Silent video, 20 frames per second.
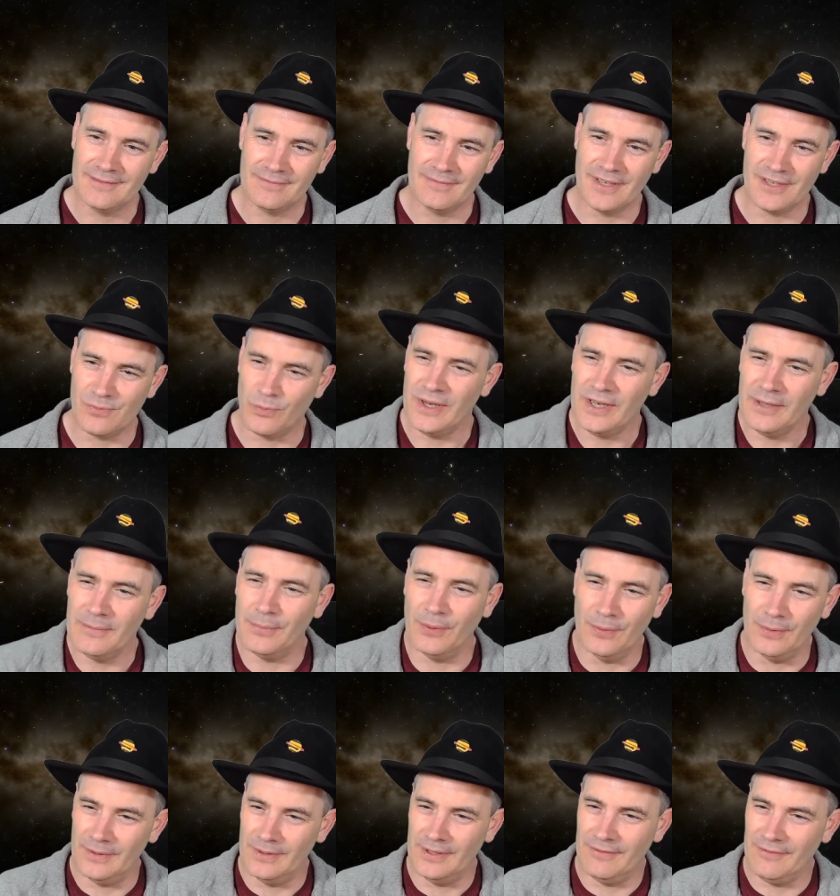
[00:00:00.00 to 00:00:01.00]
is
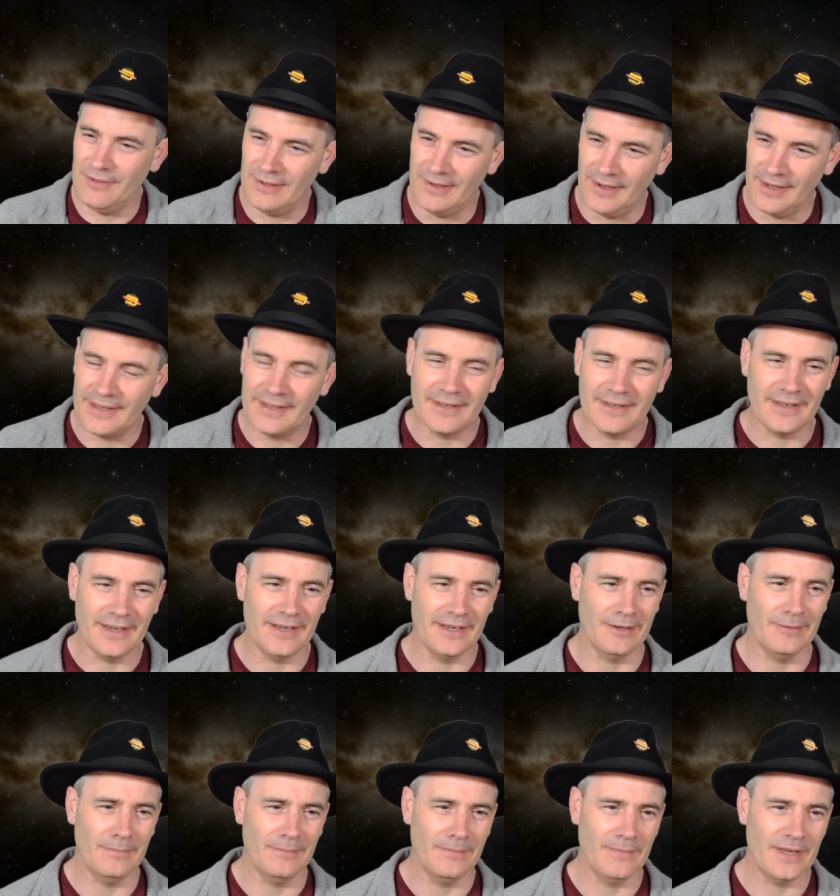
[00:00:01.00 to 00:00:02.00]
winnable, if you like.
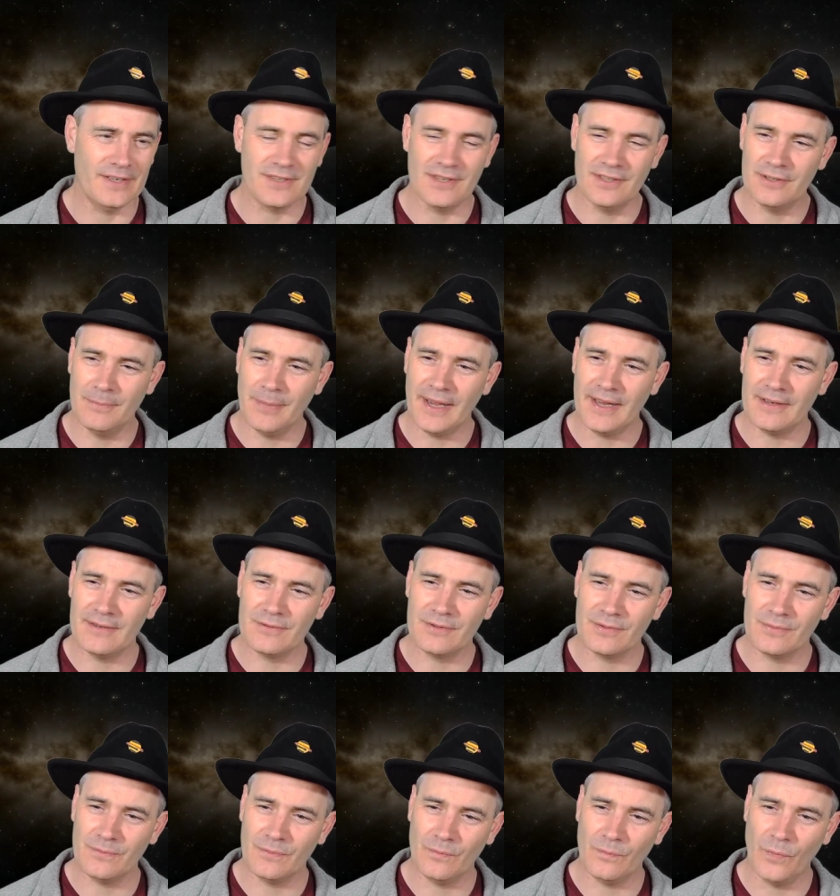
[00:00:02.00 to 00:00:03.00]
It's a
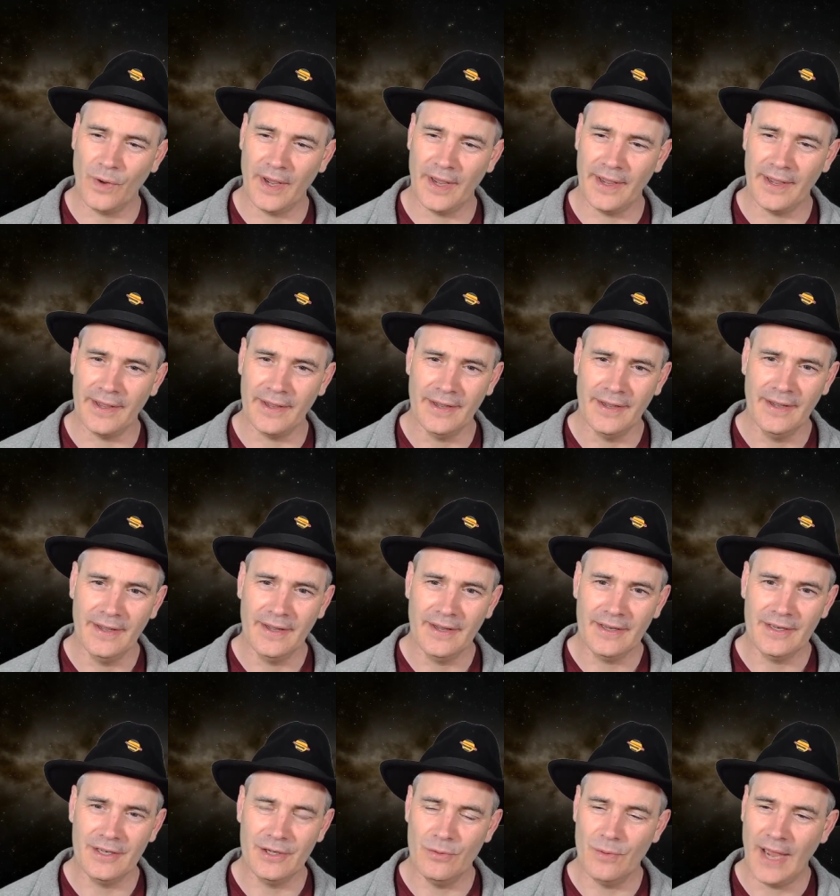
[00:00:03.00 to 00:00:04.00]
debate where
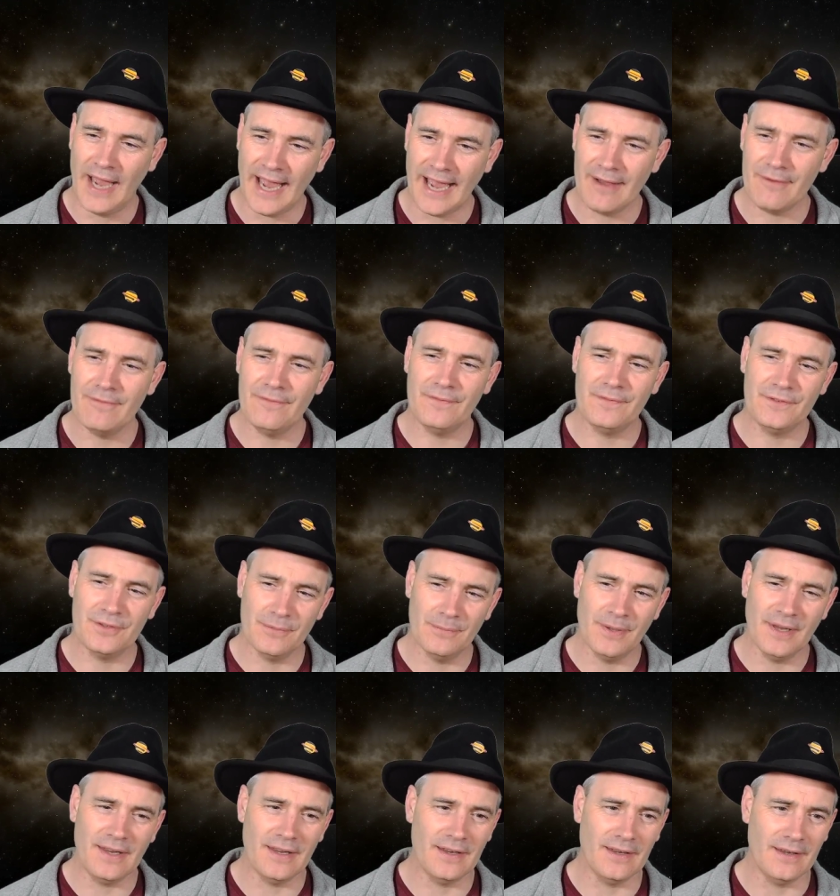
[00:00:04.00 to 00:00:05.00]
you have to
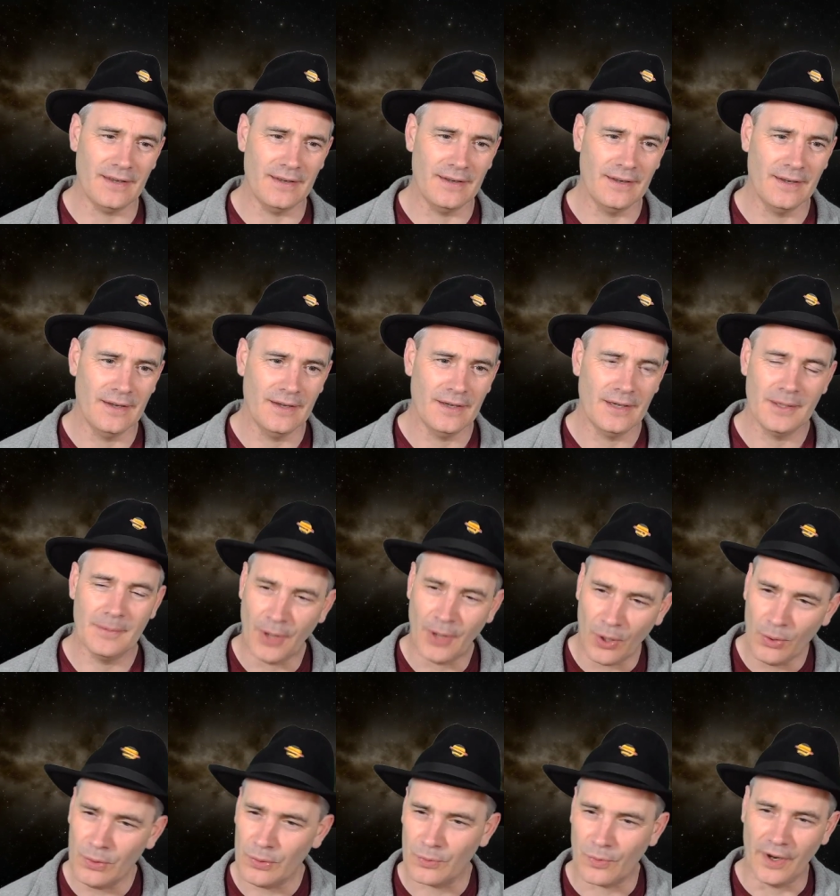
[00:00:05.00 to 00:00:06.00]
be
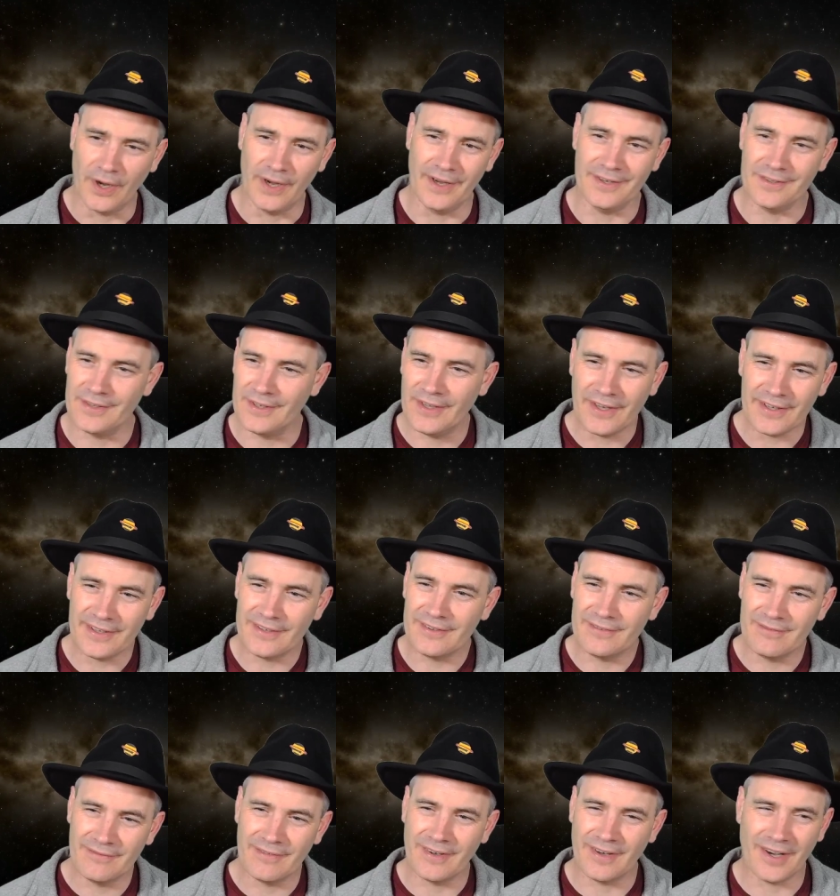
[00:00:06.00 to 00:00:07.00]
polarised, and I
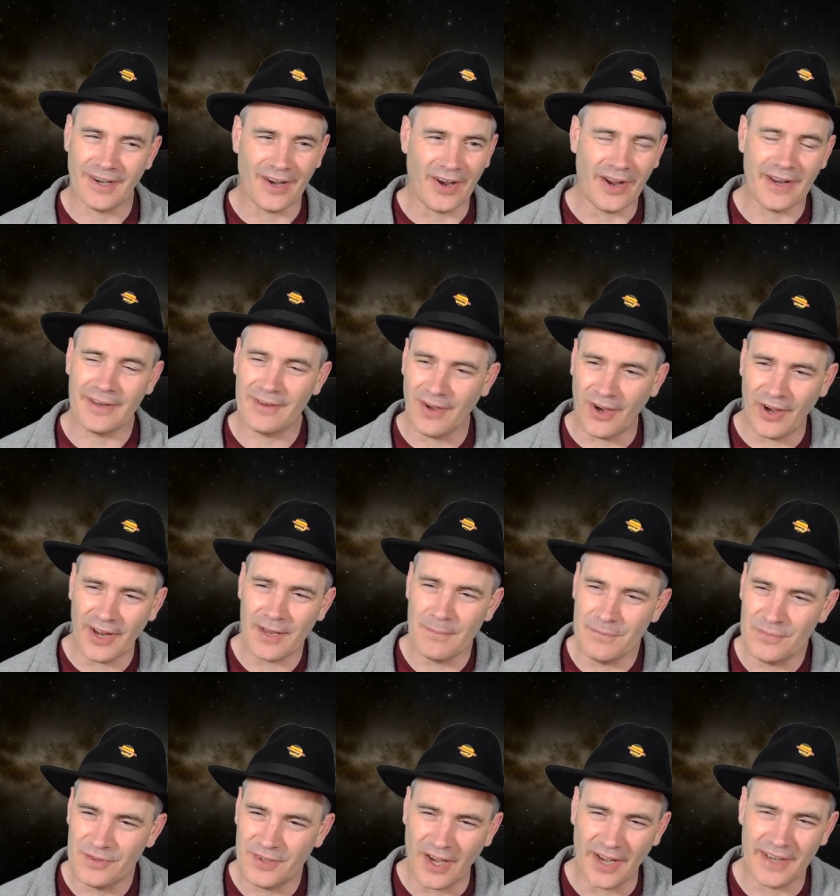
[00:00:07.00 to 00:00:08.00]

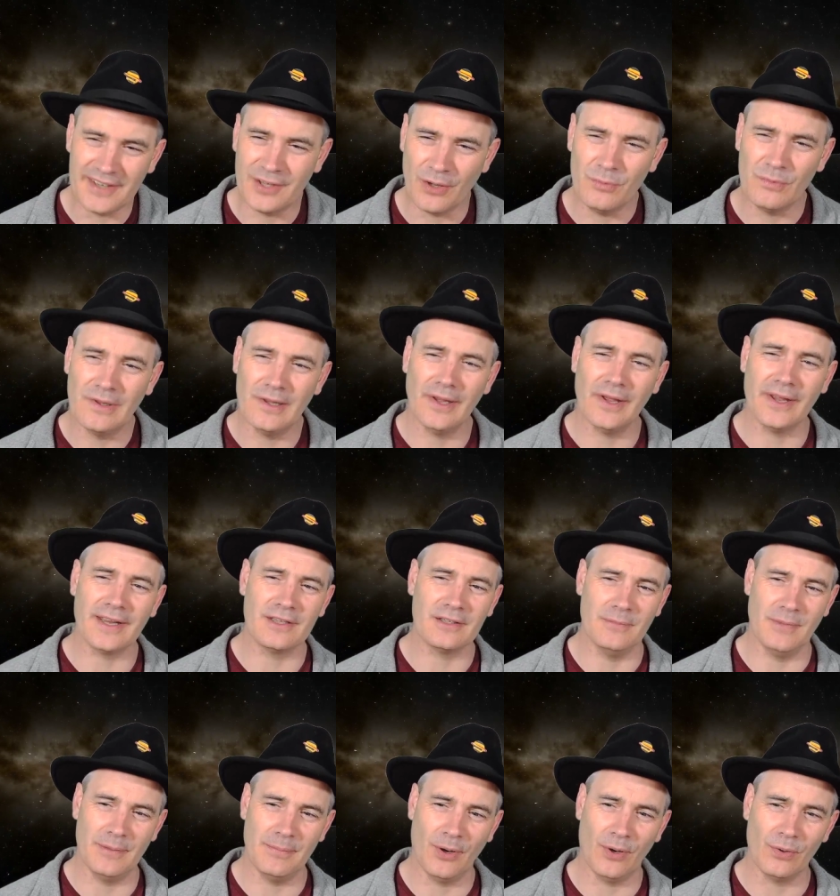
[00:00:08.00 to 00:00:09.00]
don't like
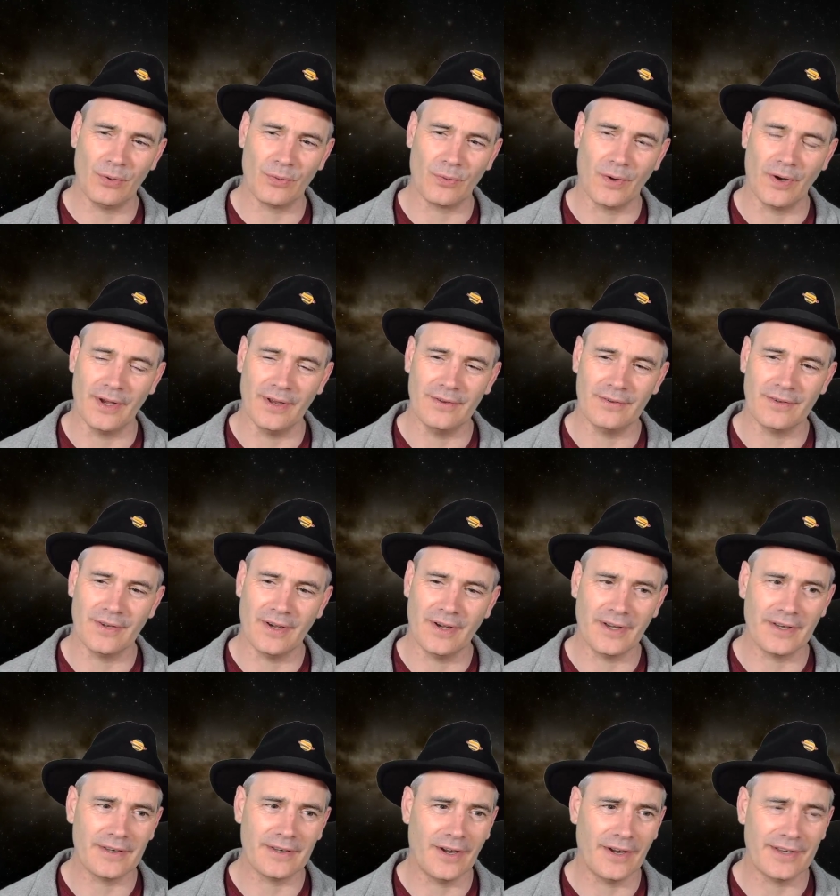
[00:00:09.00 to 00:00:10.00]
to be polarised.
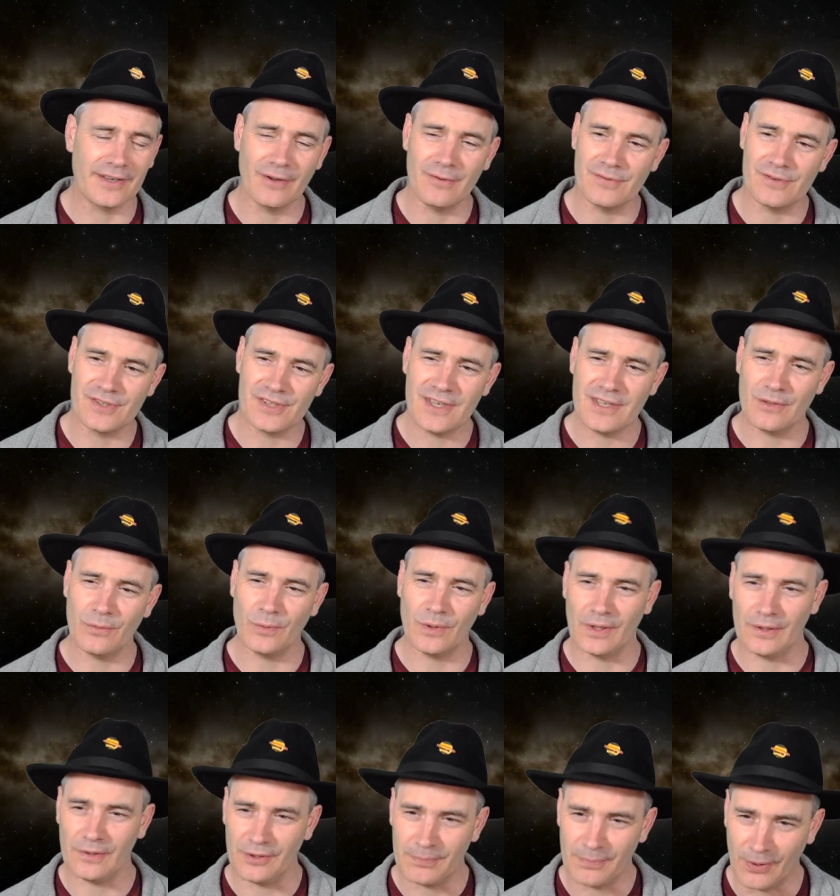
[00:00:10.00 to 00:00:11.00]
I don't see the
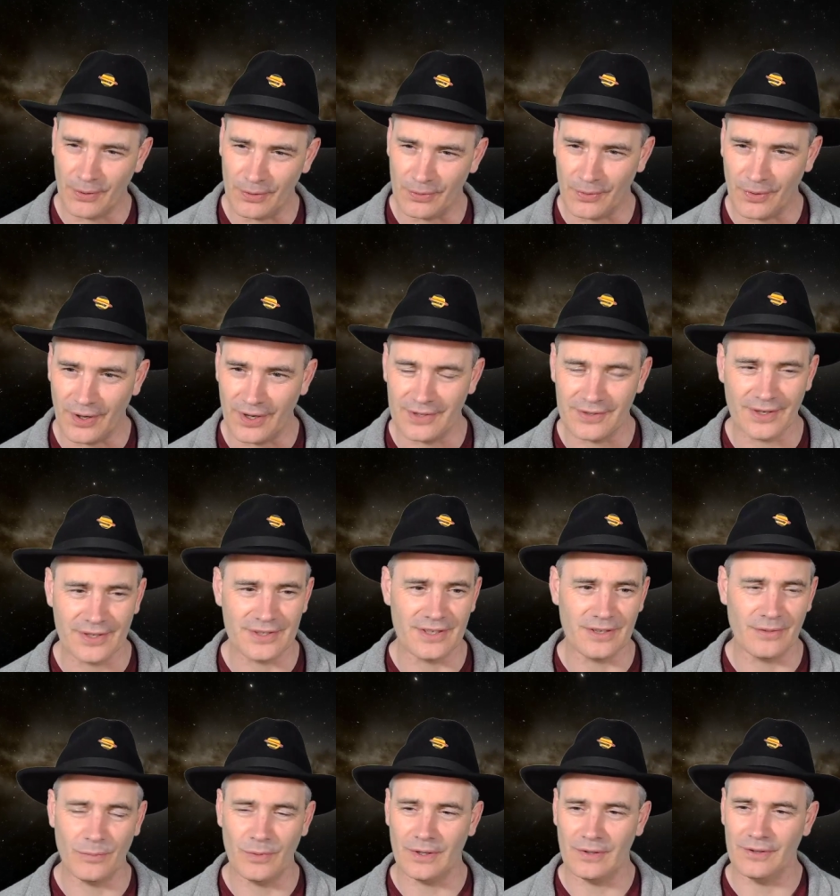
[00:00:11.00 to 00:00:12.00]
world as polarised. I see
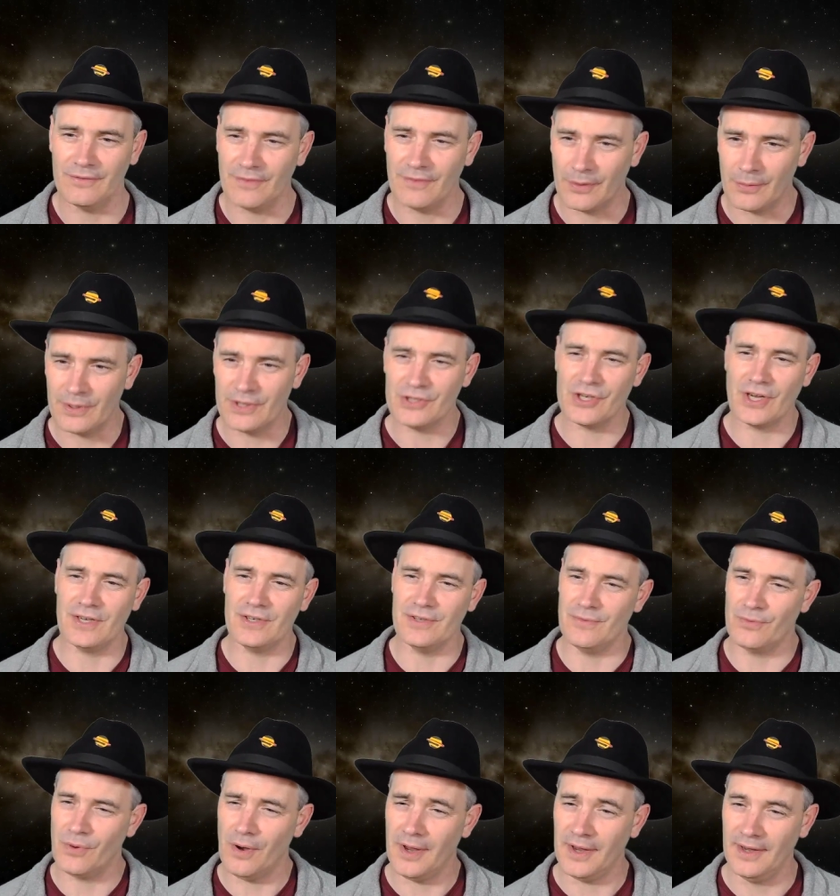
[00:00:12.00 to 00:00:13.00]
the world as various shades
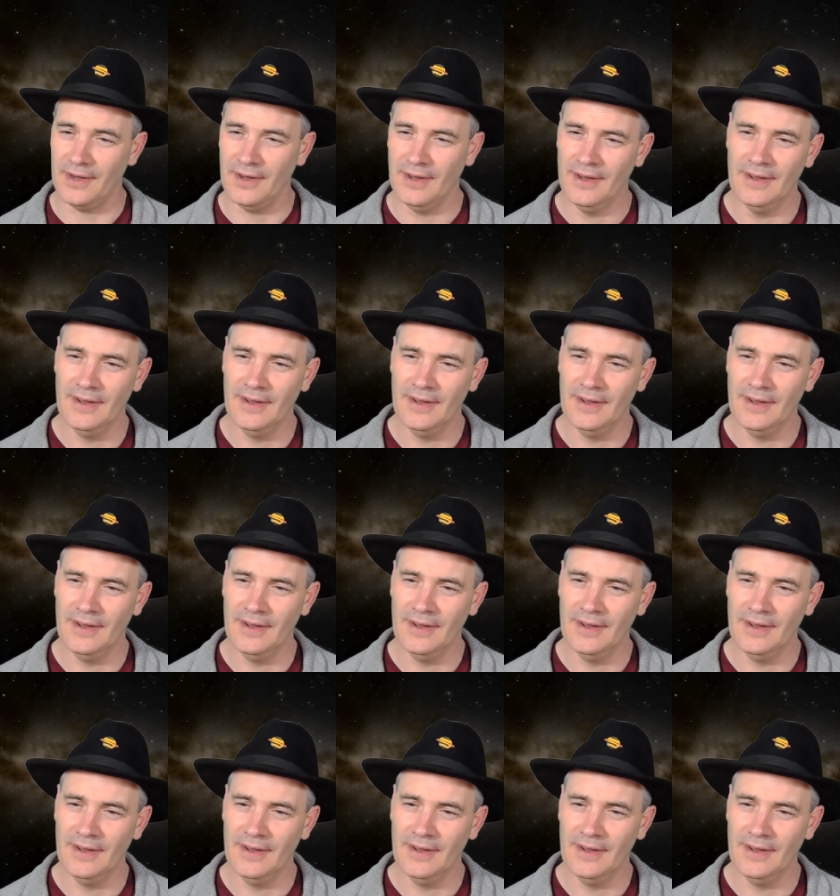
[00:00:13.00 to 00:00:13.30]
of grey.